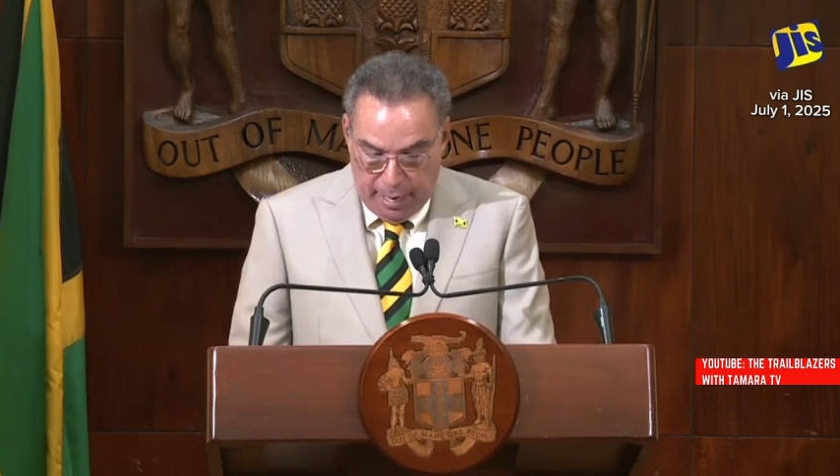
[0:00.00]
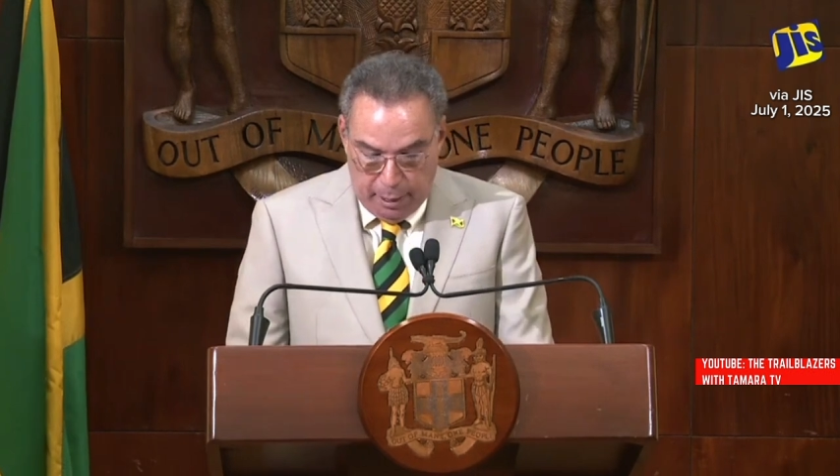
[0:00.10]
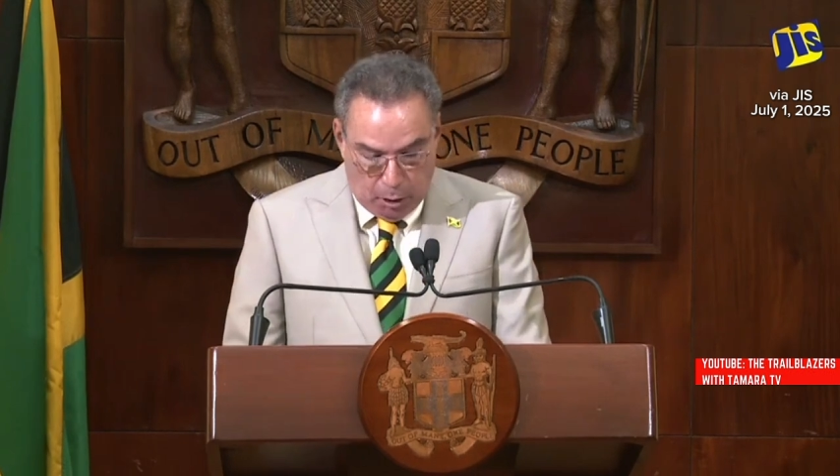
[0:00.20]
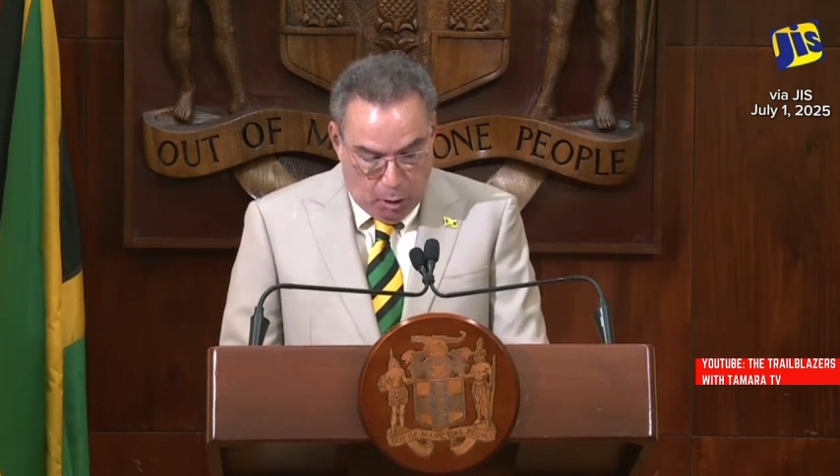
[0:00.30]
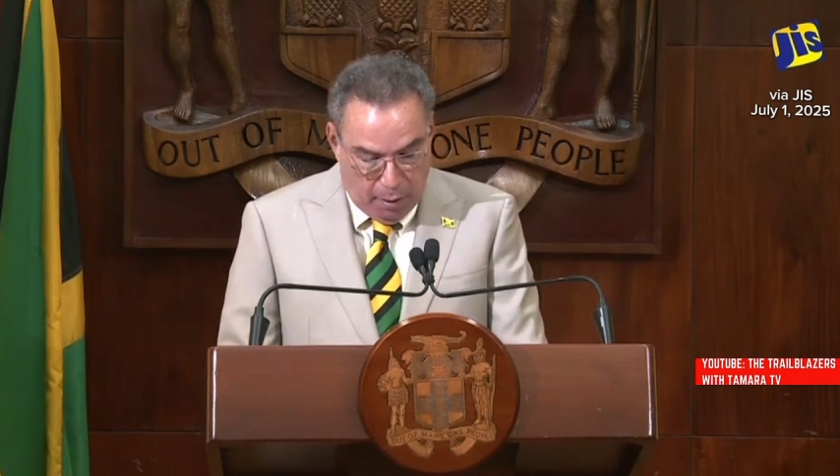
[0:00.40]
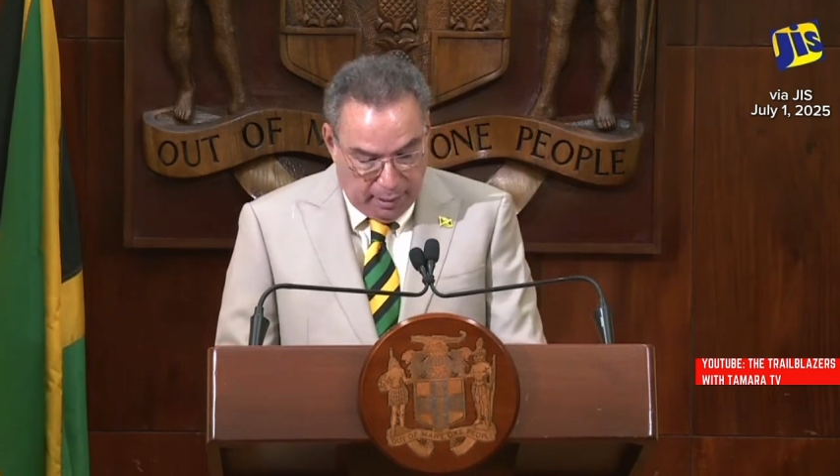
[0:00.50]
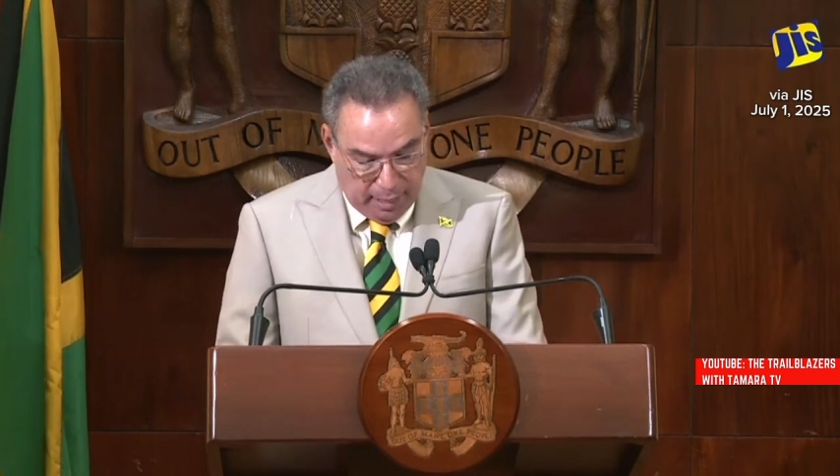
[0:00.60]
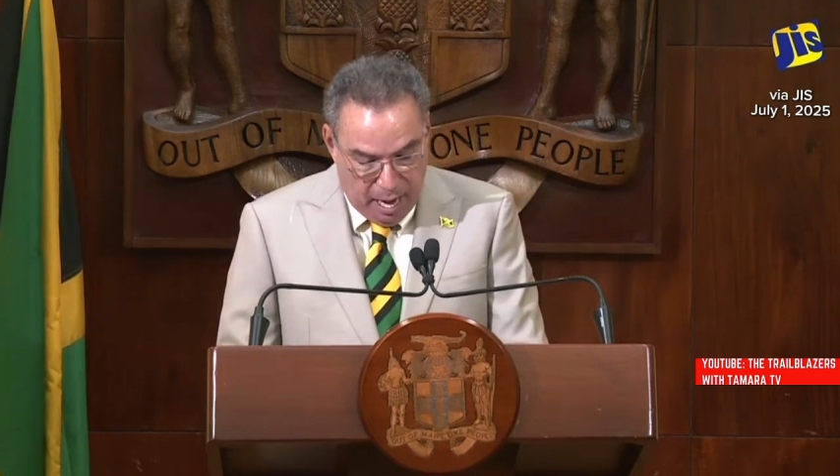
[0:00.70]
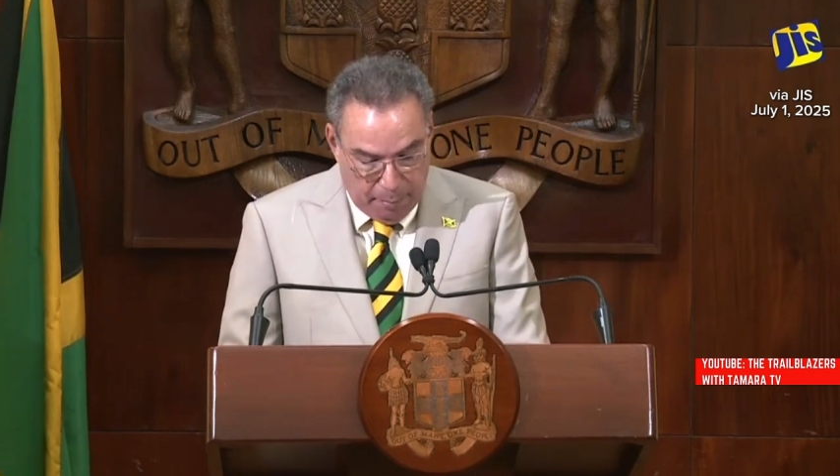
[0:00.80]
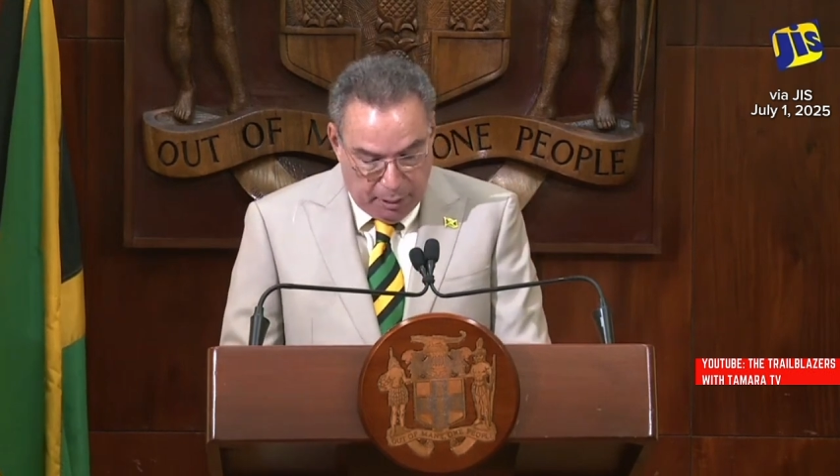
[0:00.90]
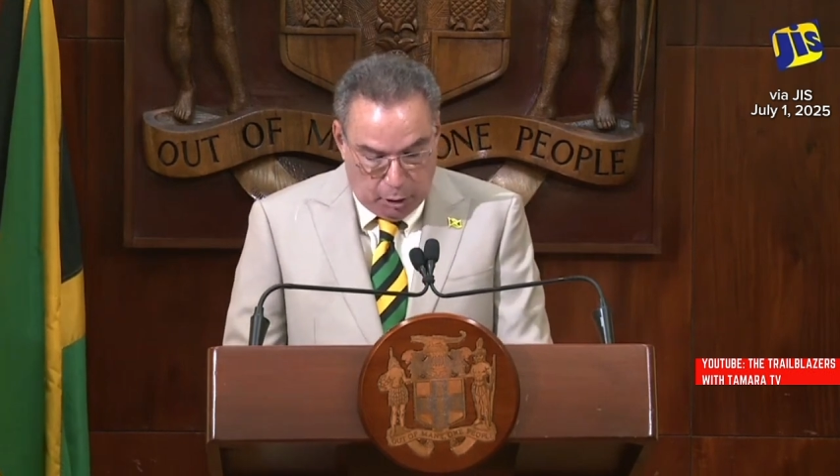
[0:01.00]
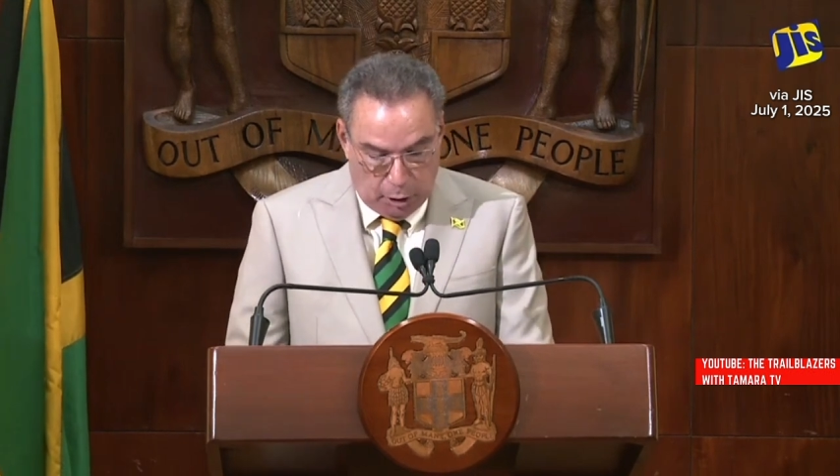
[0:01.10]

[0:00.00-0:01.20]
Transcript: made the current climate